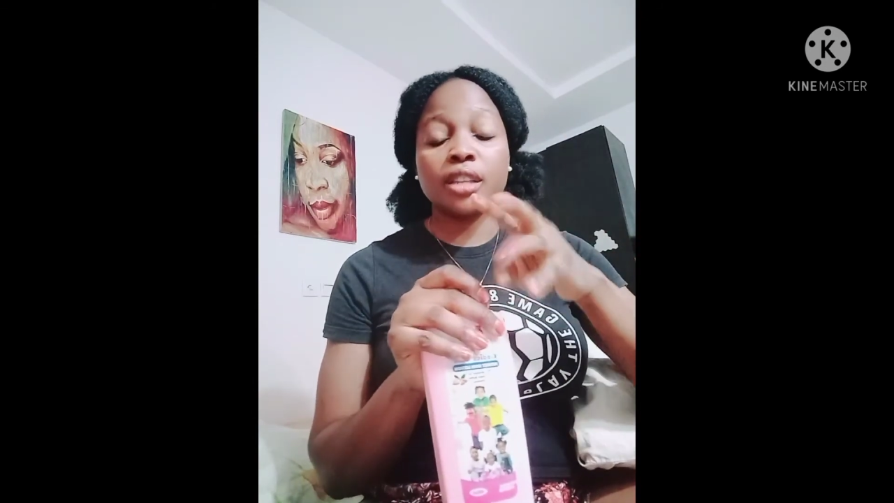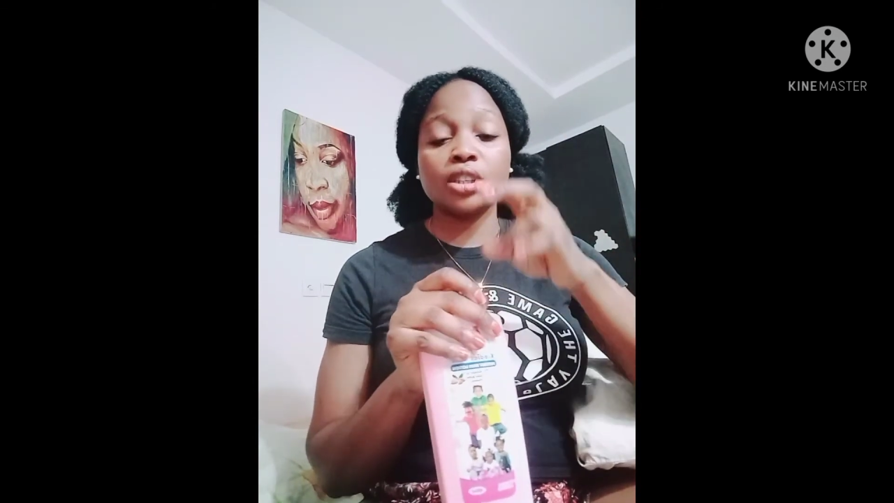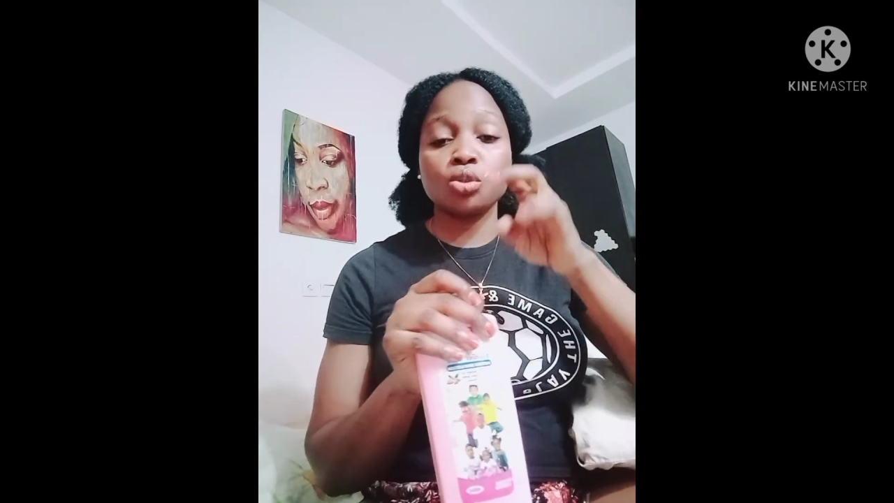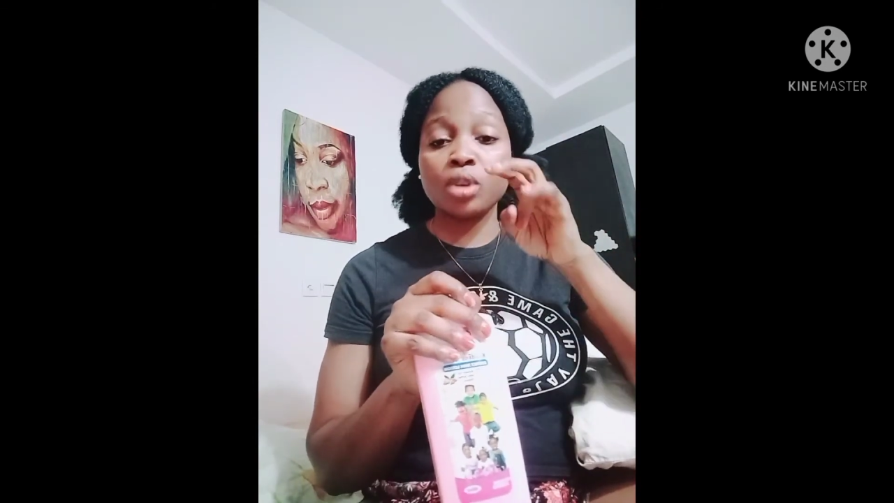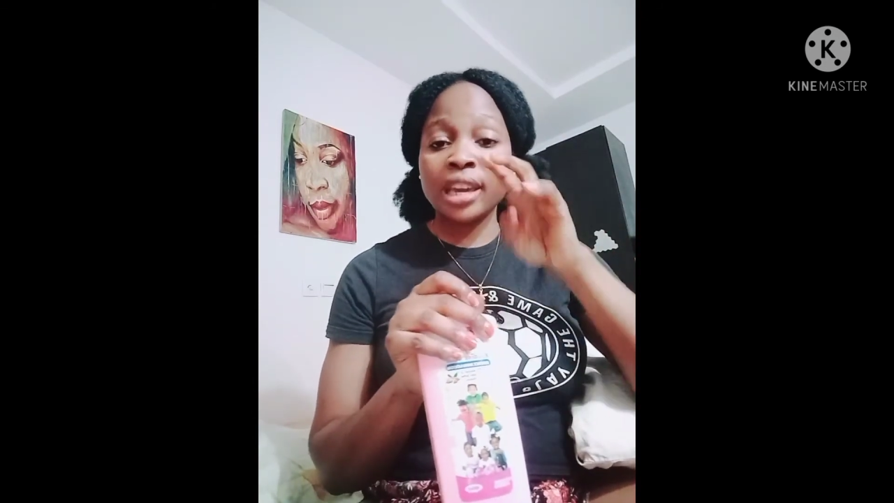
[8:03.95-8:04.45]

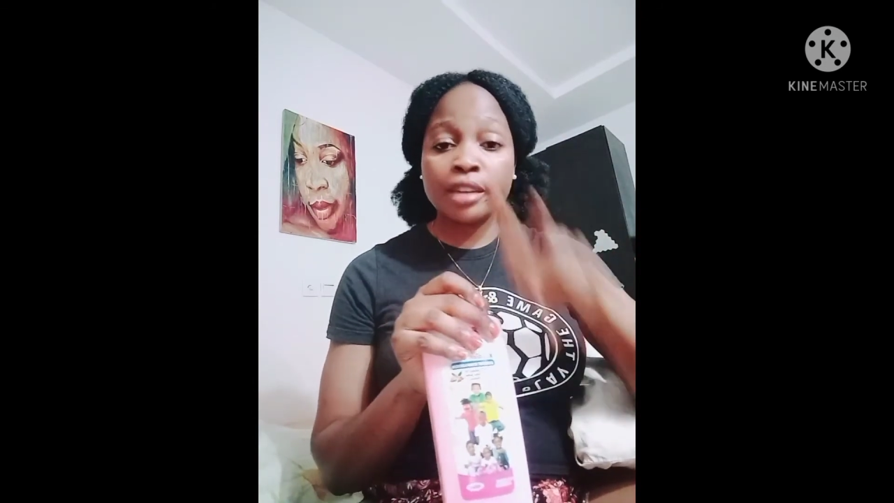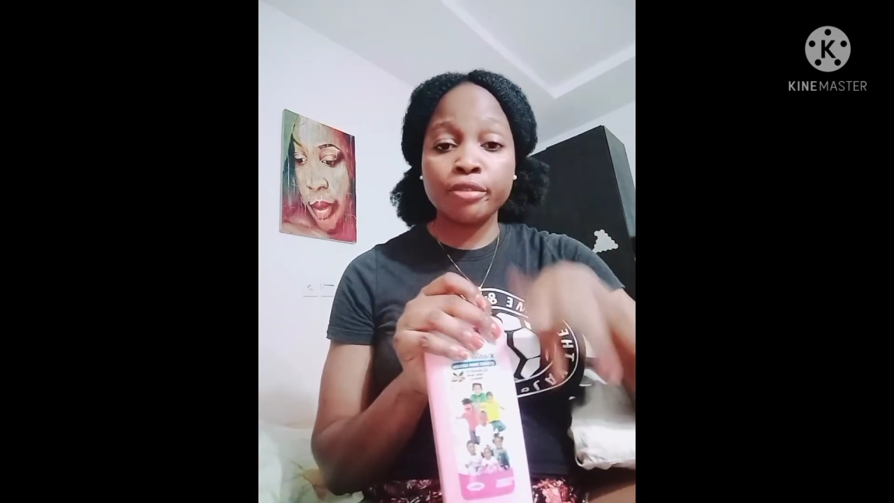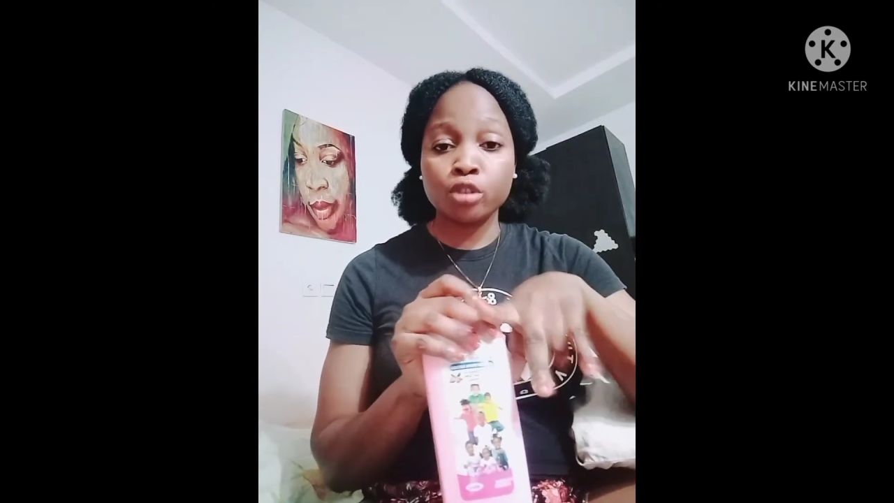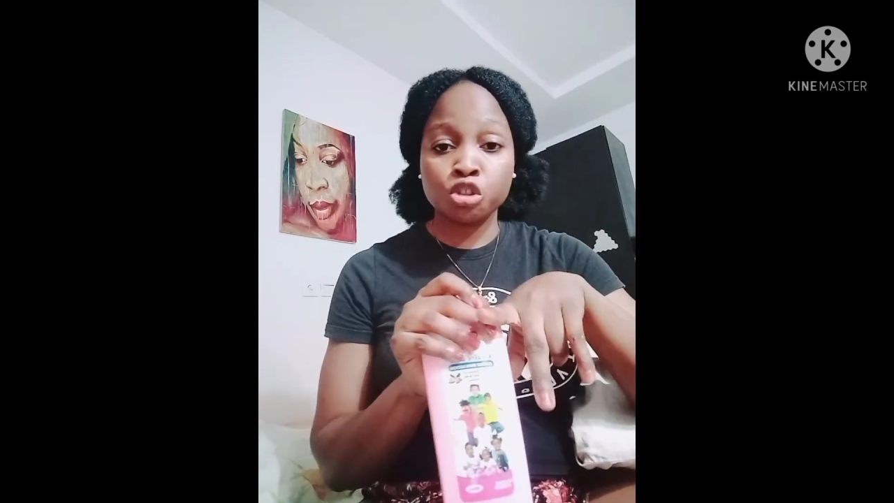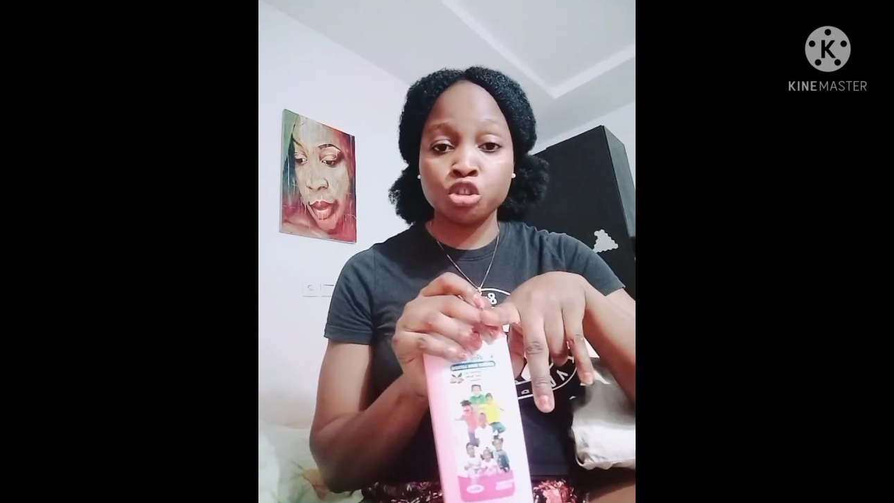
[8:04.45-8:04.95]
It is okay
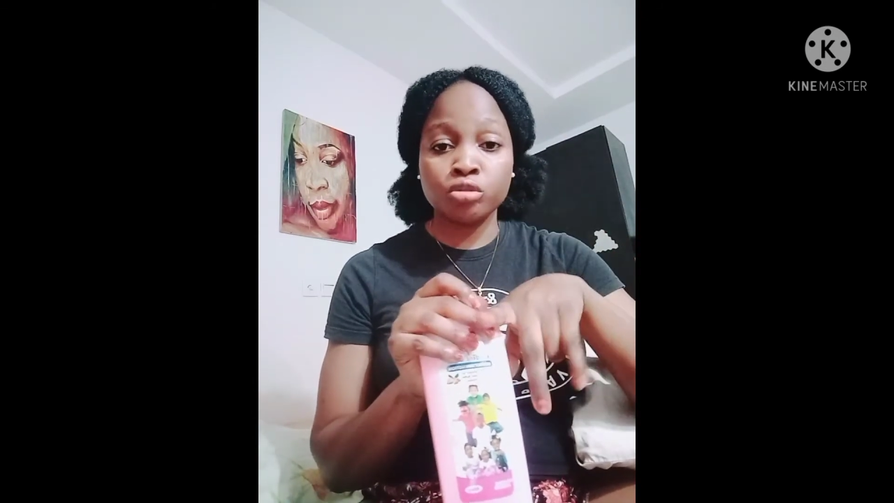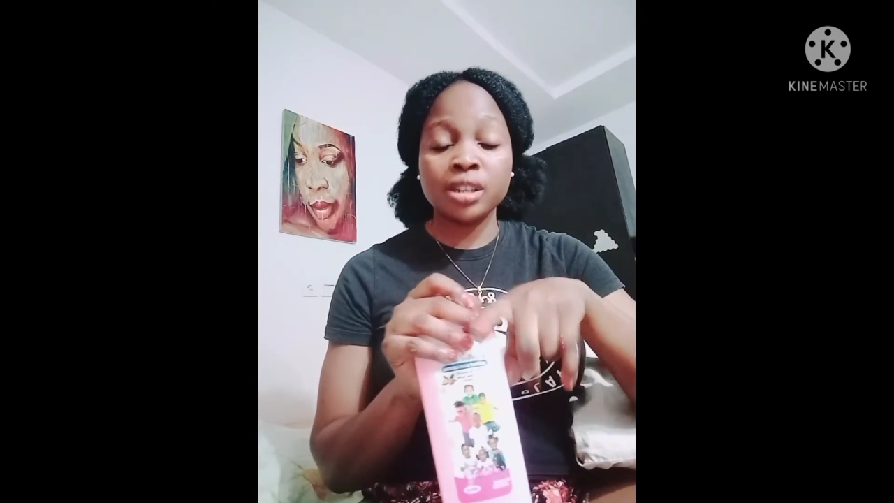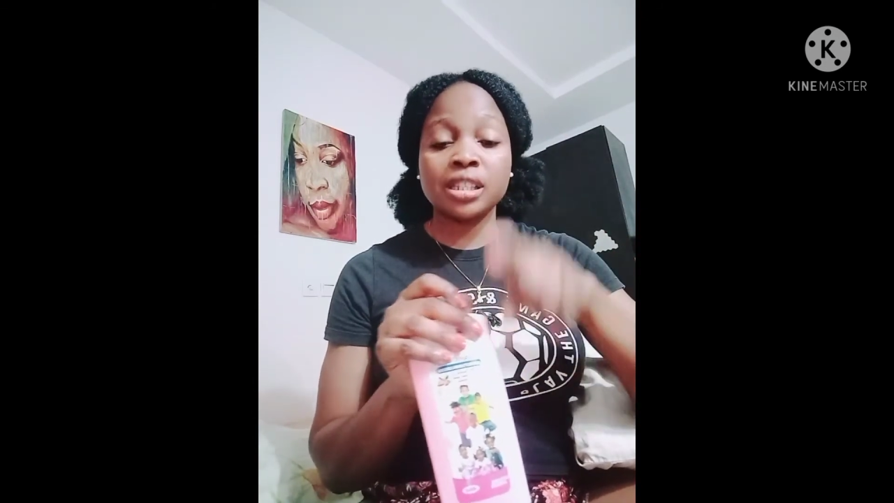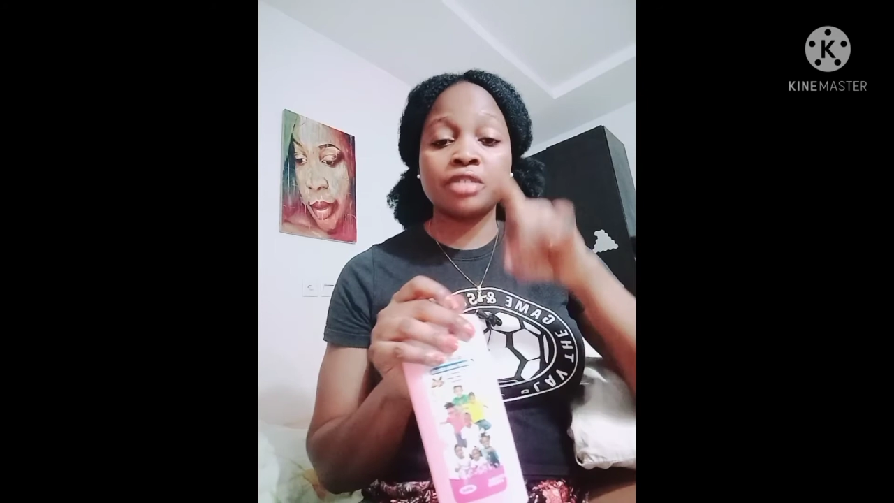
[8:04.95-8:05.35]
for children.